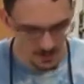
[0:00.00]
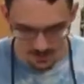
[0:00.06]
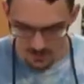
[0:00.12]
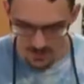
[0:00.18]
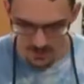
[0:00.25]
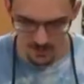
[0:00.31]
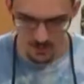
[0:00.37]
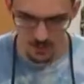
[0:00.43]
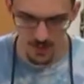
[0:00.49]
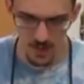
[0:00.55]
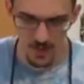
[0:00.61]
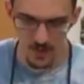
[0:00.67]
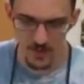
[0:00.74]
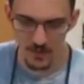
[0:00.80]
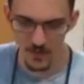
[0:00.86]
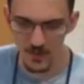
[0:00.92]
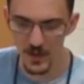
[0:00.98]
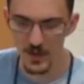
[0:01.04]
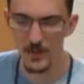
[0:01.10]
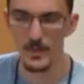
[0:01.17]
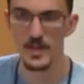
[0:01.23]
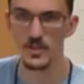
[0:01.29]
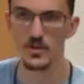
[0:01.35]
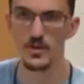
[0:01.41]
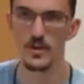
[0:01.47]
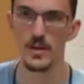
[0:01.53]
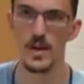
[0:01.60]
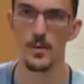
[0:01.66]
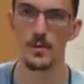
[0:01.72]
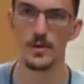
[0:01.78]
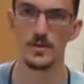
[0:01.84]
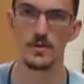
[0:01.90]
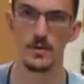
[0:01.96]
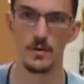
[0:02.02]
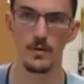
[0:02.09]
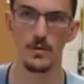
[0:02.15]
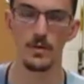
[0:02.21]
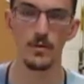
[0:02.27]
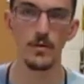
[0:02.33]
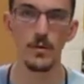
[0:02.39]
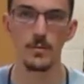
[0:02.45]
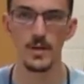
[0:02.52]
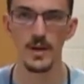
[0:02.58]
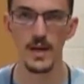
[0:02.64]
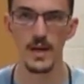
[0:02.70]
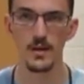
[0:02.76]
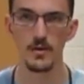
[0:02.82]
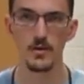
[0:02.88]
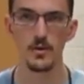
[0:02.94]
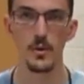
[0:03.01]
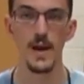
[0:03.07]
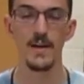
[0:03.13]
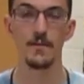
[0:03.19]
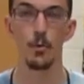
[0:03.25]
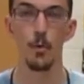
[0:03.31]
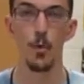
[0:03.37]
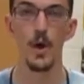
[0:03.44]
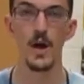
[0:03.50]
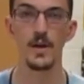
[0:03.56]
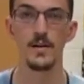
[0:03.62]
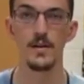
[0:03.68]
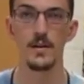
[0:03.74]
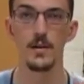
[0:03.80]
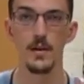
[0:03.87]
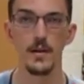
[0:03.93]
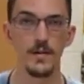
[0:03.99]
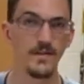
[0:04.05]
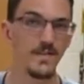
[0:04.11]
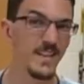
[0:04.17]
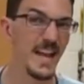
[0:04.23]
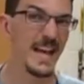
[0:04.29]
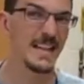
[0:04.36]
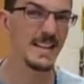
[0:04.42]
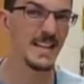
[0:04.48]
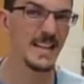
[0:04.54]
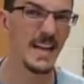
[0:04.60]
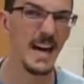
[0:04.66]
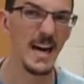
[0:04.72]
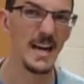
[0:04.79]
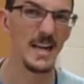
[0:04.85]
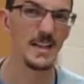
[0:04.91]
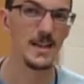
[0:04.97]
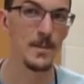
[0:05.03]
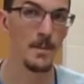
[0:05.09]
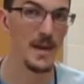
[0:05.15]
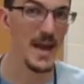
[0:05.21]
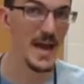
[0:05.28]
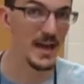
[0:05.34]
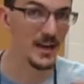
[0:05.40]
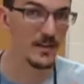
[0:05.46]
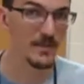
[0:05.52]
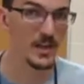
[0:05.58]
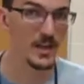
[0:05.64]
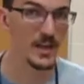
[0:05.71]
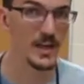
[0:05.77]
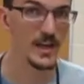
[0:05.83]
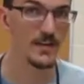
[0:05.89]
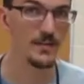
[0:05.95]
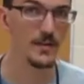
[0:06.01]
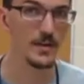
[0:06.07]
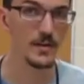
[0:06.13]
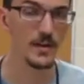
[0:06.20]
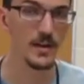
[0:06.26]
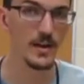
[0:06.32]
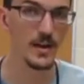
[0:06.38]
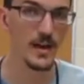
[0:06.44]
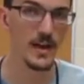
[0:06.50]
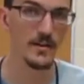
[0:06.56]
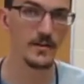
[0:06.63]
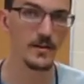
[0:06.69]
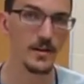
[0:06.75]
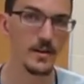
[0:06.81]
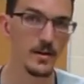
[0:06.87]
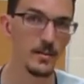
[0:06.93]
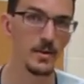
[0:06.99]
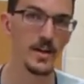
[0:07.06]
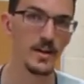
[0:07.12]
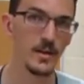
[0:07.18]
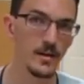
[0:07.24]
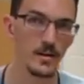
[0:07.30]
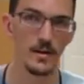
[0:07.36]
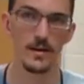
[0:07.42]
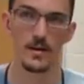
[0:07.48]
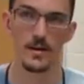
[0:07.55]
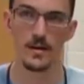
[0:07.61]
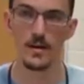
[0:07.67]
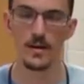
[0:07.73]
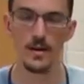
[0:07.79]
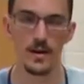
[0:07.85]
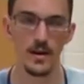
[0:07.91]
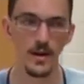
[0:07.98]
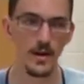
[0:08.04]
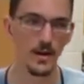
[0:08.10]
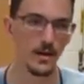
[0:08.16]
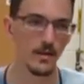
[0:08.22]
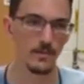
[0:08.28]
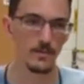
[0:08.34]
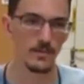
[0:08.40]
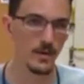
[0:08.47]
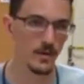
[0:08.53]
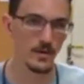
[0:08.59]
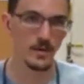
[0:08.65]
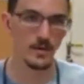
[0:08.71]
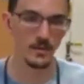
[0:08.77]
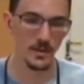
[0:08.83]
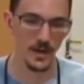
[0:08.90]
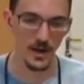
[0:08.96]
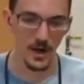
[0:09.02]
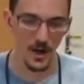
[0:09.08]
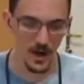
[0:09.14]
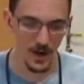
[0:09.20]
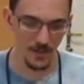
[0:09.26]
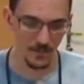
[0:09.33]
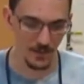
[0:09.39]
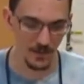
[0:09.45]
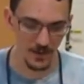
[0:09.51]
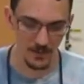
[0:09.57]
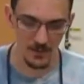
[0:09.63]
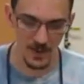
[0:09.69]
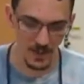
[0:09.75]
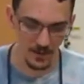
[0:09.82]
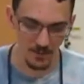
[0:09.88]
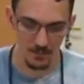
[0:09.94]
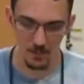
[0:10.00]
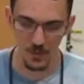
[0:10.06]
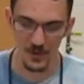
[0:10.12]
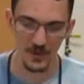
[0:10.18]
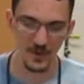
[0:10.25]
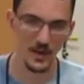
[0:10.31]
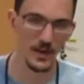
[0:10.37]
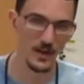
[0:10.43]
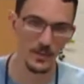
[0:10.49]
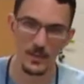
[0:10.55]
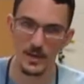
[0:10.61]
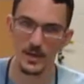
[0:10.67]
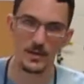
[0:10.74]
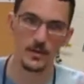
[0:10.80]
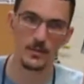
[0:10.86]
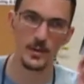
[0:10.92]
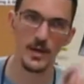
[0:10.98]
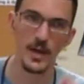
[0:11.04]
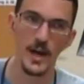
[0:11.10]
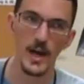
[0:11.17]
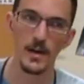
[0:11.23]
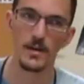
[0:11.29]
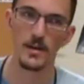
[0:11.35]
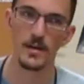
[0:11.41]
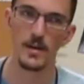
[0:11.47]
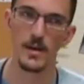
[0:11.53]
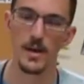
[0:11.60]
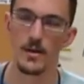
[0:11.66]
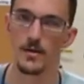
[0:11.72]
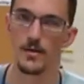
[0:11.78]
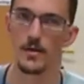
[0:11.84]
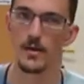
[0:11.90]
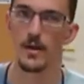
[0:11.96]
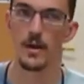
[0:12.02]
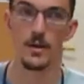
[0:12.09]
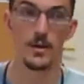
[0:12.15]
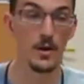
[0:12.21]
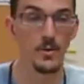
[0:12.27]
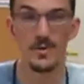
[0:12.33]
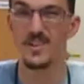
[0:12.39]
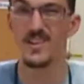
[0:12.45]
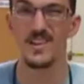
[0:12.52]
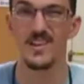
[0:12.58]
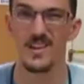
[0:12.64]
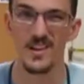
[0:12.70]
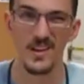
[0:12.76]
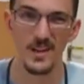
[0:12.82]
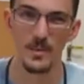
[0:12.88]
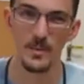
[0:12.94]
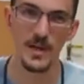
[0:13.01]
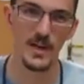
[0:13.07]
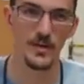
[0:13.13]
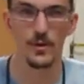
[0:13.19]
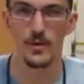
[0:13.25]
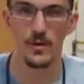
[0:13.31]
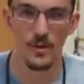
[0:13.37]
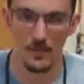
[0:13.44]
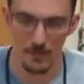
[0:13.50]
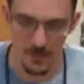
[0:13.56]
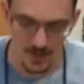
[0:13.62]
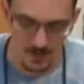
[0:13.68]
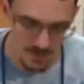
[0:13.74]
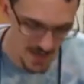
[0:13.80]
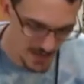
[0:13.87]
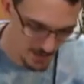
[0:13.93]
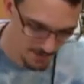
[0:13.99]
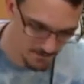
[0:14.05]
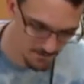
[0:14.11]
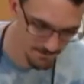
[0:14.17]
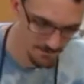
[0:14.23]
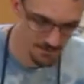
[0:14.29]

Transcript: And that's okay. You just got to make sure that when you screw them together, you have one flat side. The back of the canvas can have a little bit off. It can be, one side can be a little bit higher than the other. Nobody's going to see the back, so it doesn't really matter.